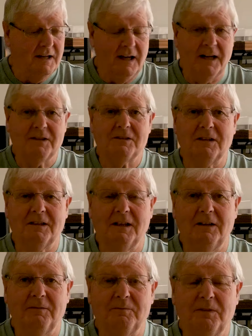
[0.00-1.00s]
it's to
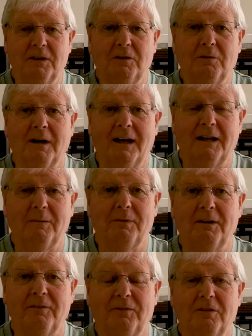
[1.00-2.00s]
give you
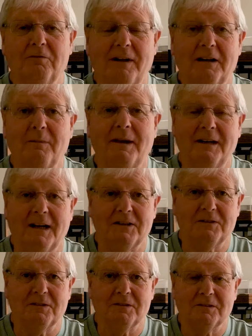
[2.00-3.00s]
a few
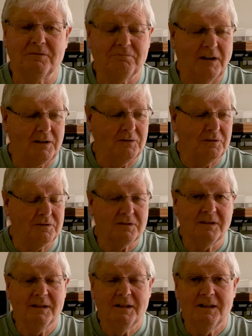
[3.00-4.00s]
recommendations of records
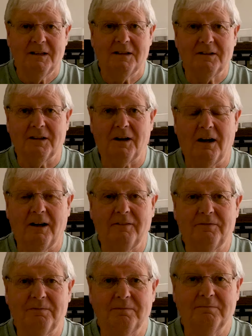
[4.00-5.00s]
that I
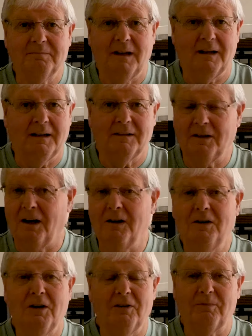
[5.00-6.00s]

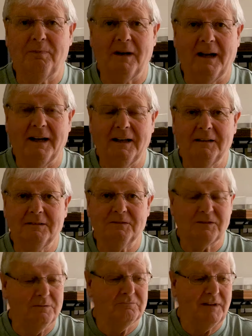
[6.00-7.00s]
love playing.
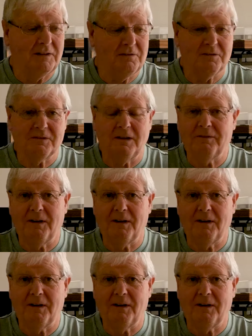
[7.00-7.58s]
Some records I've